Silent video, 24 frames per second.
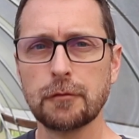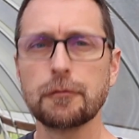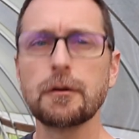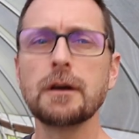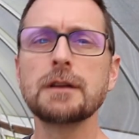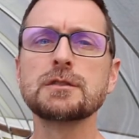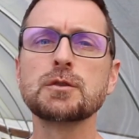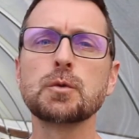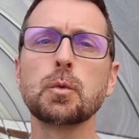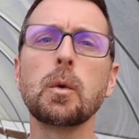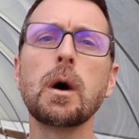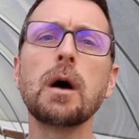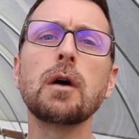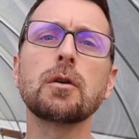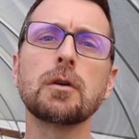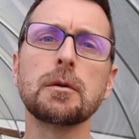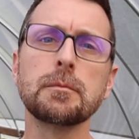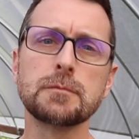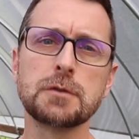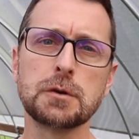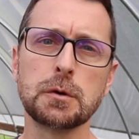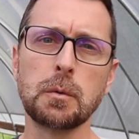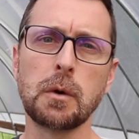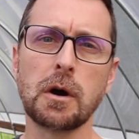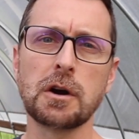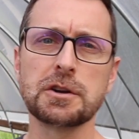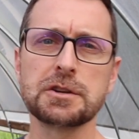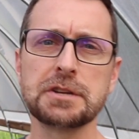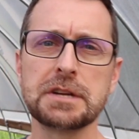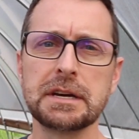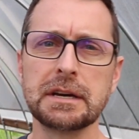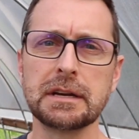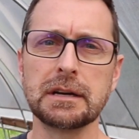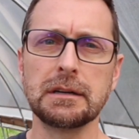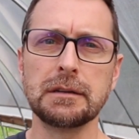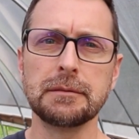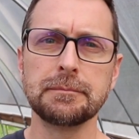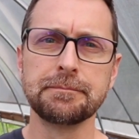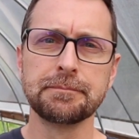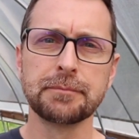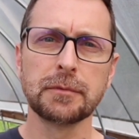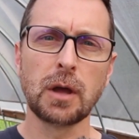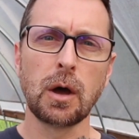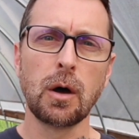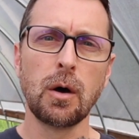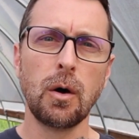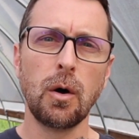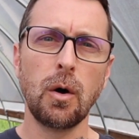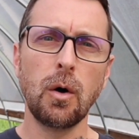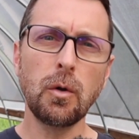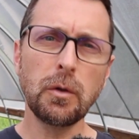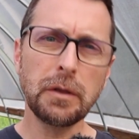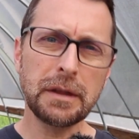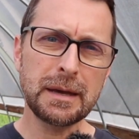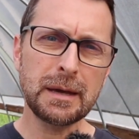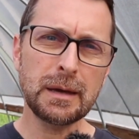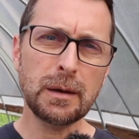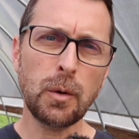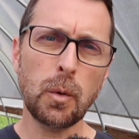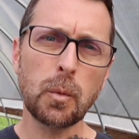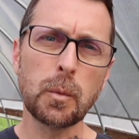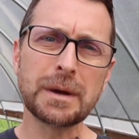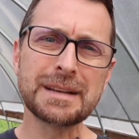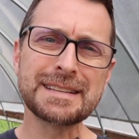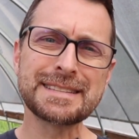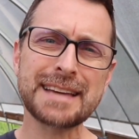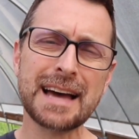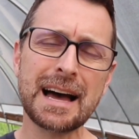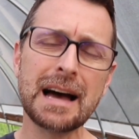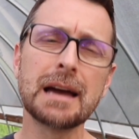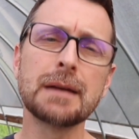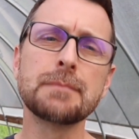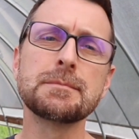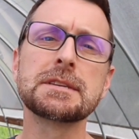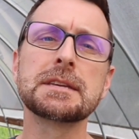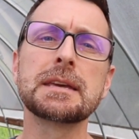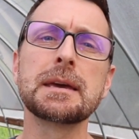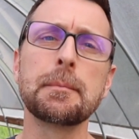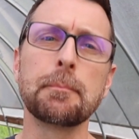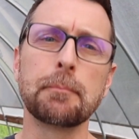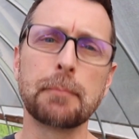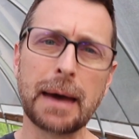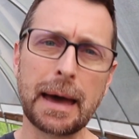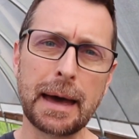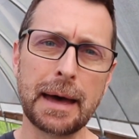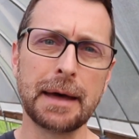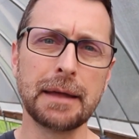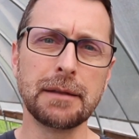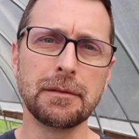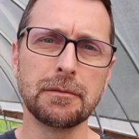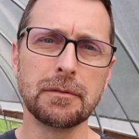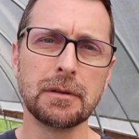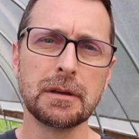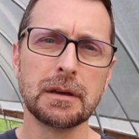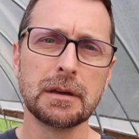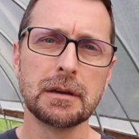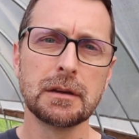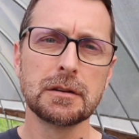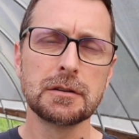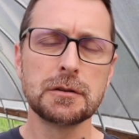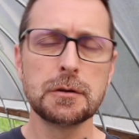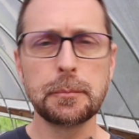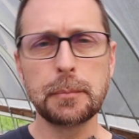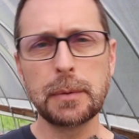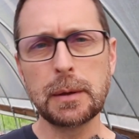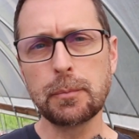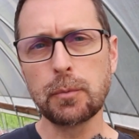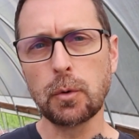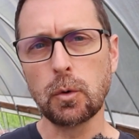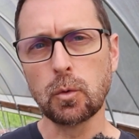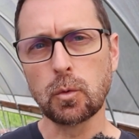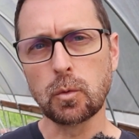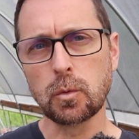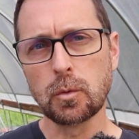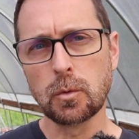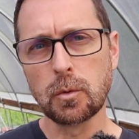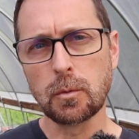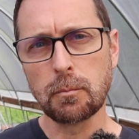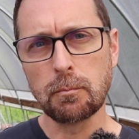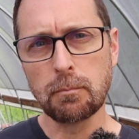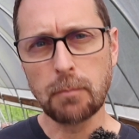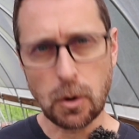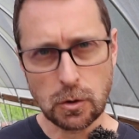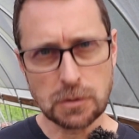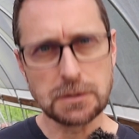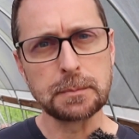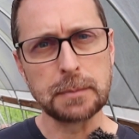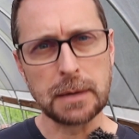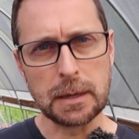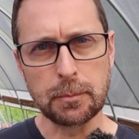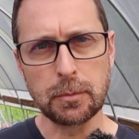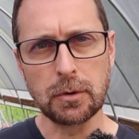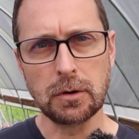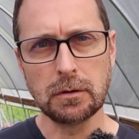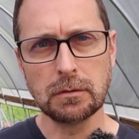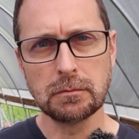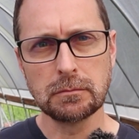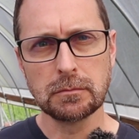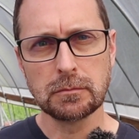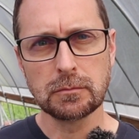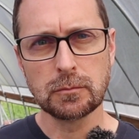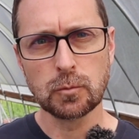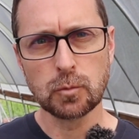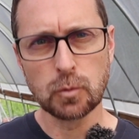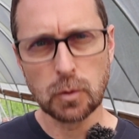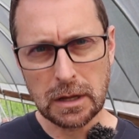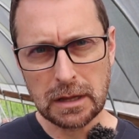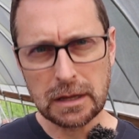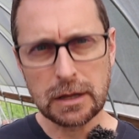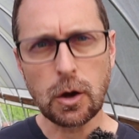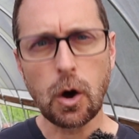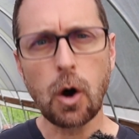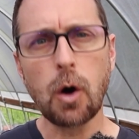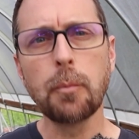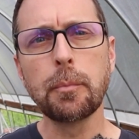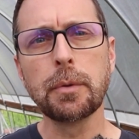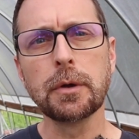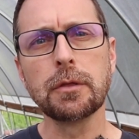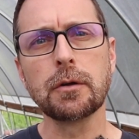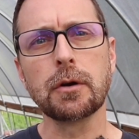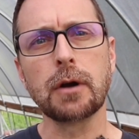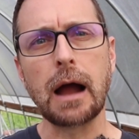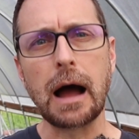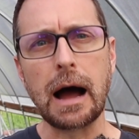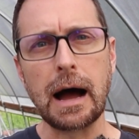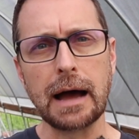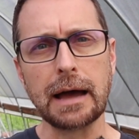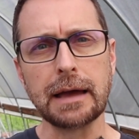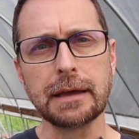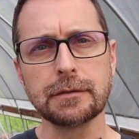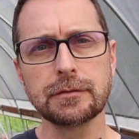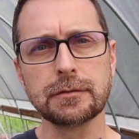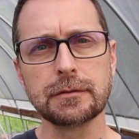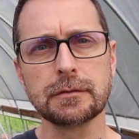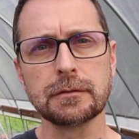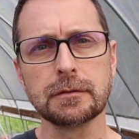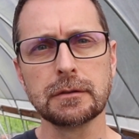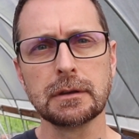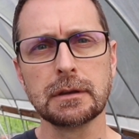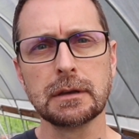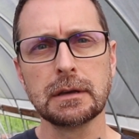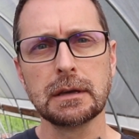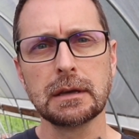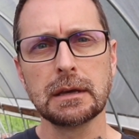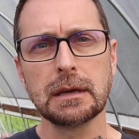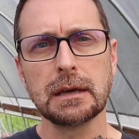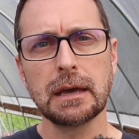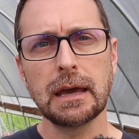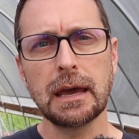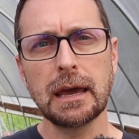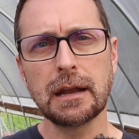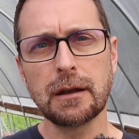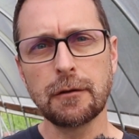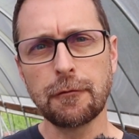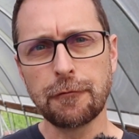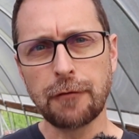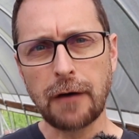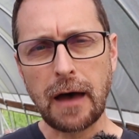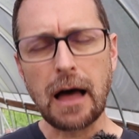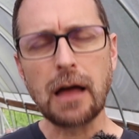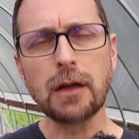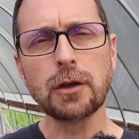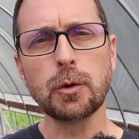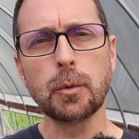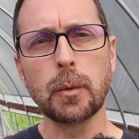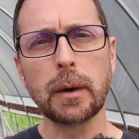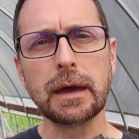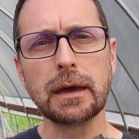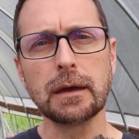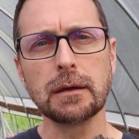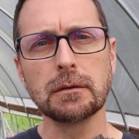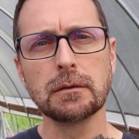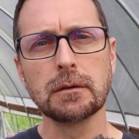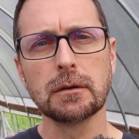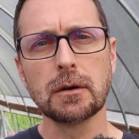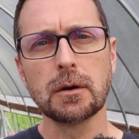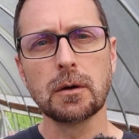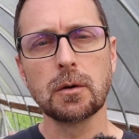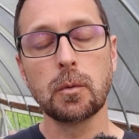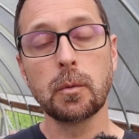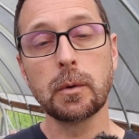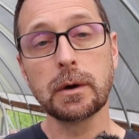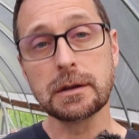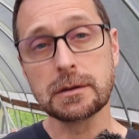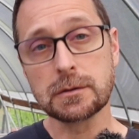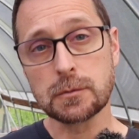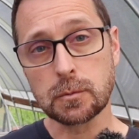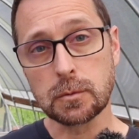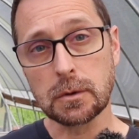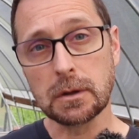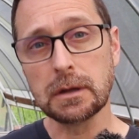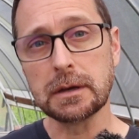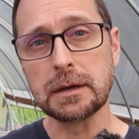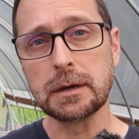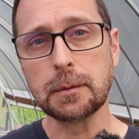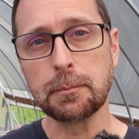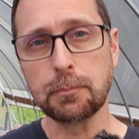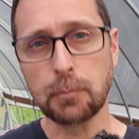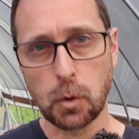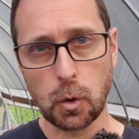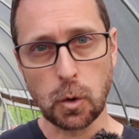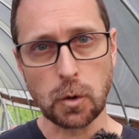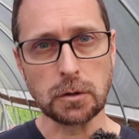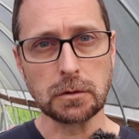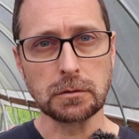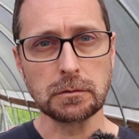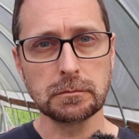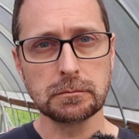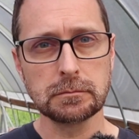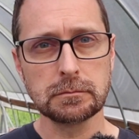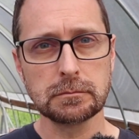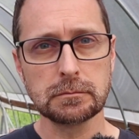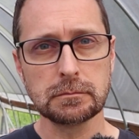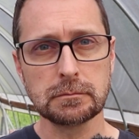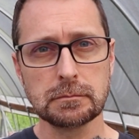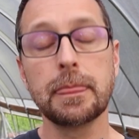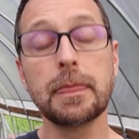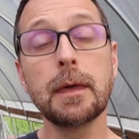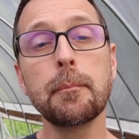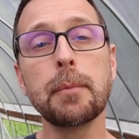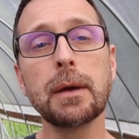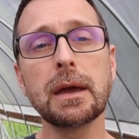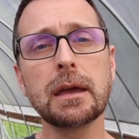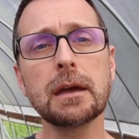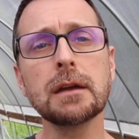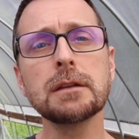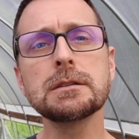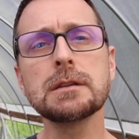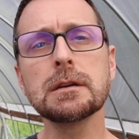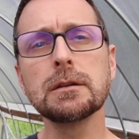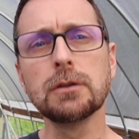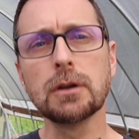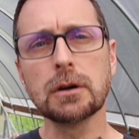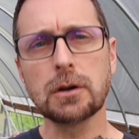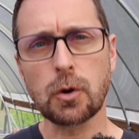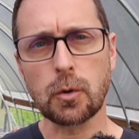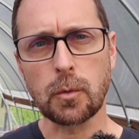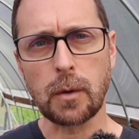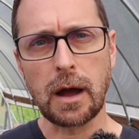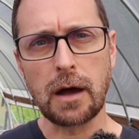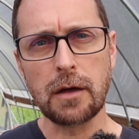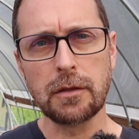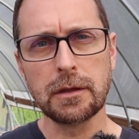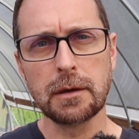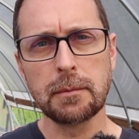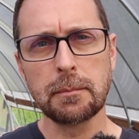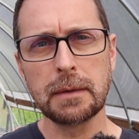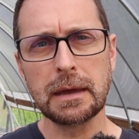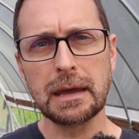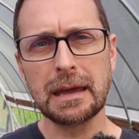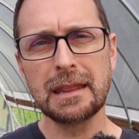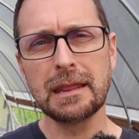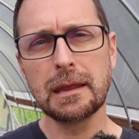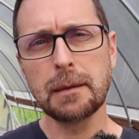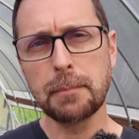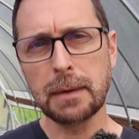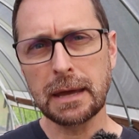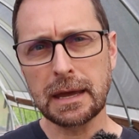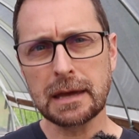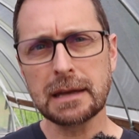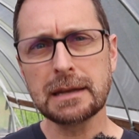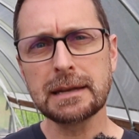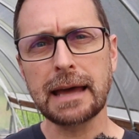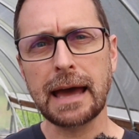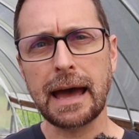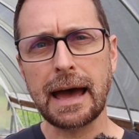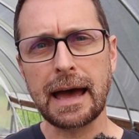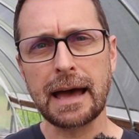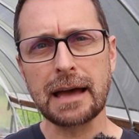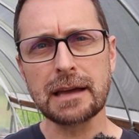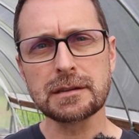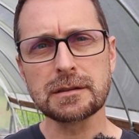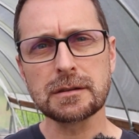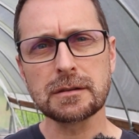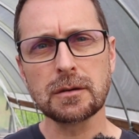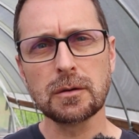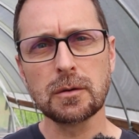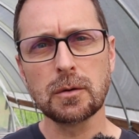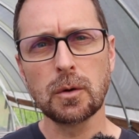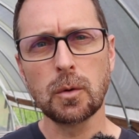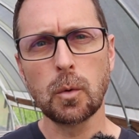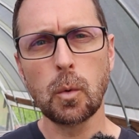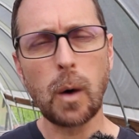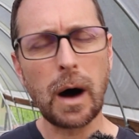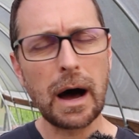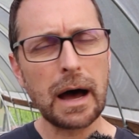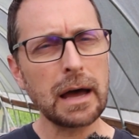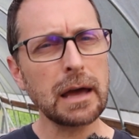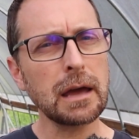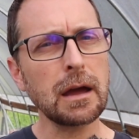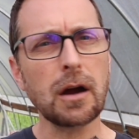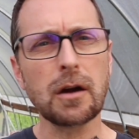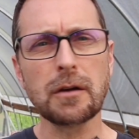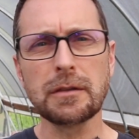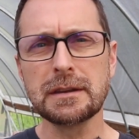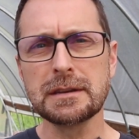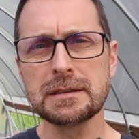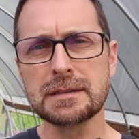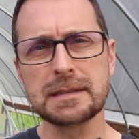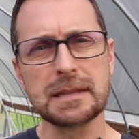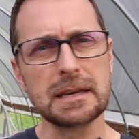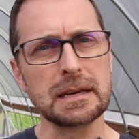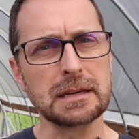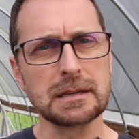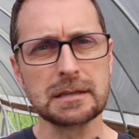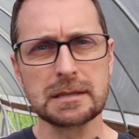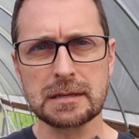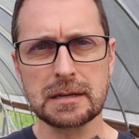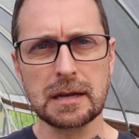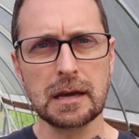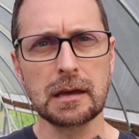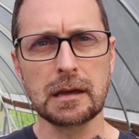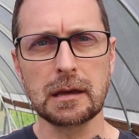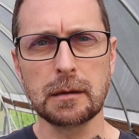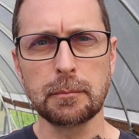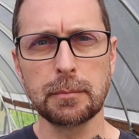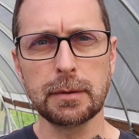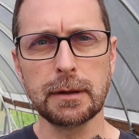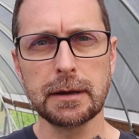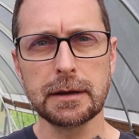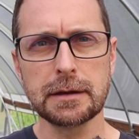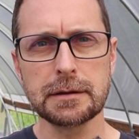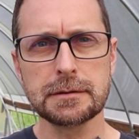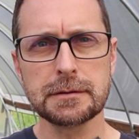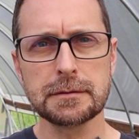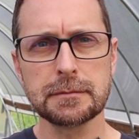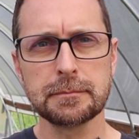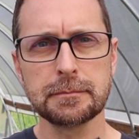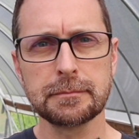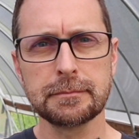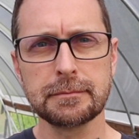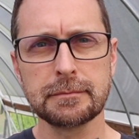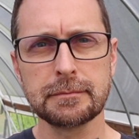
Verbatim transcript: Friends, welcome to our channel. Only when times get bad do people, most people, really open their eyes and evaluate what is really important. They begin to look around them and they begin to ask, why are these things taking place?